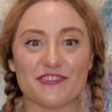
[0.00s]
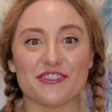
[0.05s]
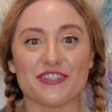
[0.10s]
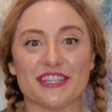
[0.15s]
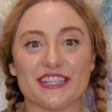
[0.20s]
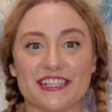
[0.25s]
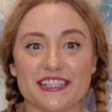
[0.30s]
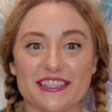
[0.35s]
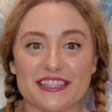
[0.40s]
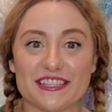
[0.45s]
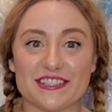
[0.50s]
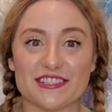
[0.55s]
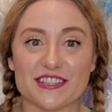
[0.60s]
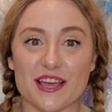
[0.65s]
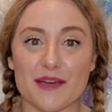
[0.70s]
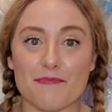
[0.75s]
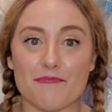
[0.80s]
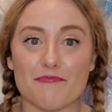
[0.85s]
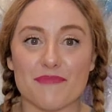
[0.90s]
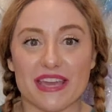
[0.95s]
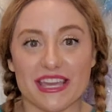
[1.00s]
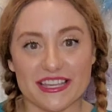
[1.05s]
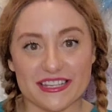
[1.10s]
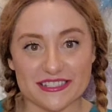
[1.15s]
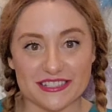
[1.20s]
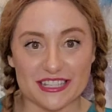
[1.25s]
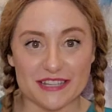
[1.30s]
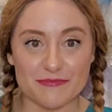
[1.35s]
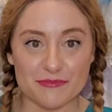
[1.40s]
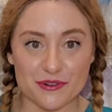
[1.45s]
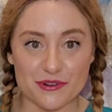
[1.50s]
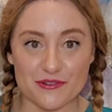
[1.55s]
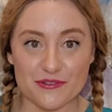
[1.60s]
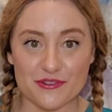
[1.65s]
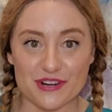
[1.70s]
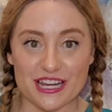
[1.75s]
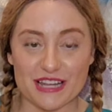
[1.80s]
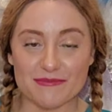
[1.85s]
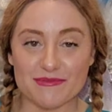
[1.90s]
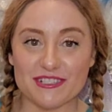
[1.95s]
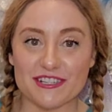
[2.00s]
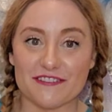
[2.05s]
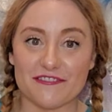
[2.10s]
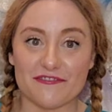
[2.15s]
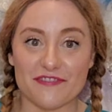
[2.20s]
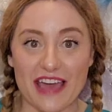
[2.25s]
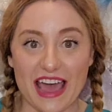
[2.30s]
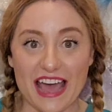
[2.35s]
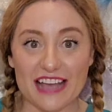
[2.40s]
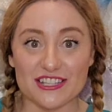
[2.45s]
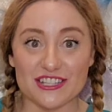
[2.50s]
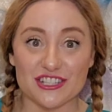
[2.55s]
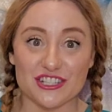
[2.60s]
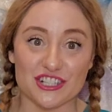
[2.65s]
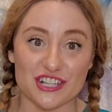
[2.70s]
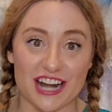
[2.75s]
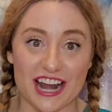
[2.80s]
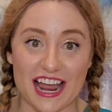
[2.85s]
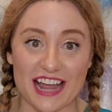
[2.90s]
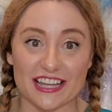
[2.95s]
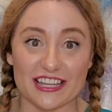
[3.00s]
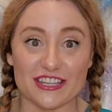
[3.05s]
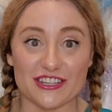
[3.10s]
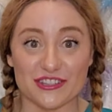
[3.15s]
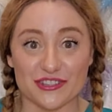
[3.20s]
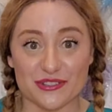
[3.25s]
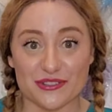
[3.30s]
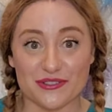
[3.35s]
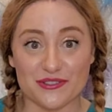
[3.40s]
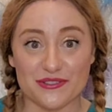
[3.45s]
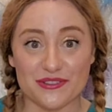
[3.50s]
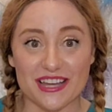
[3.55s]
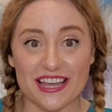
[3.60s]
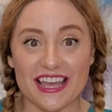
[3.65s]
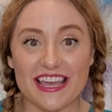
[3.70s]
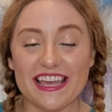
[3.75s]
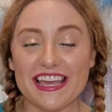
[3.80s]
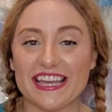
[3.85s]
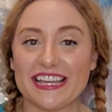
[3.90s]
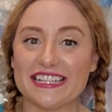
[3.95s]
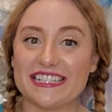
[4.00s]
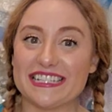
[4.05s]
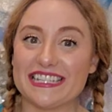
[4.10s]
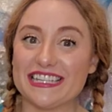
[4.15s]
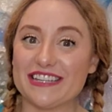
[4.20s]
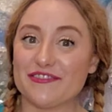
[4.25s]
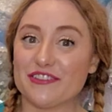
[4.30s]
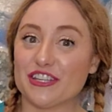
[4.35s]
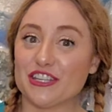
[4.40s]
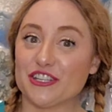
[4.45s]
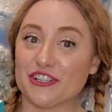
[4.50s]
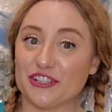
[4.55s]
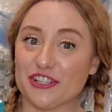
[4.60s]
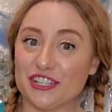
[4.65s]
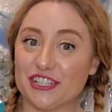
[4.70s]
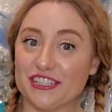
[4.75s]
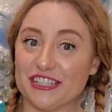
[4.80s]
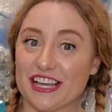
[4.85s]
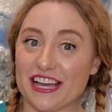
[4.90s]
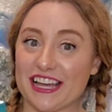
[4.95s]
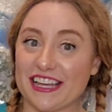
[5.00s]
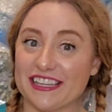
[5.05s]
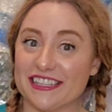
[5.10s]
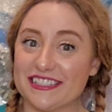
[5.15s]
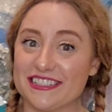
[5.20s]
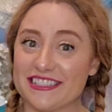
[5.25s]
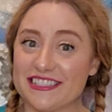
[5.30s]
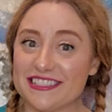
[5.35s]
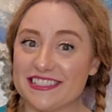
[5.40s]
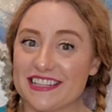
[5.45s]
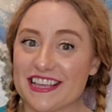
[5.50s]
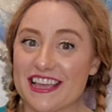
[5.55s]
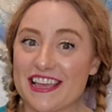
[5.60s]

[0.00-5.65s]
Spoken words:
created this amazing program to fast track you into giving your clients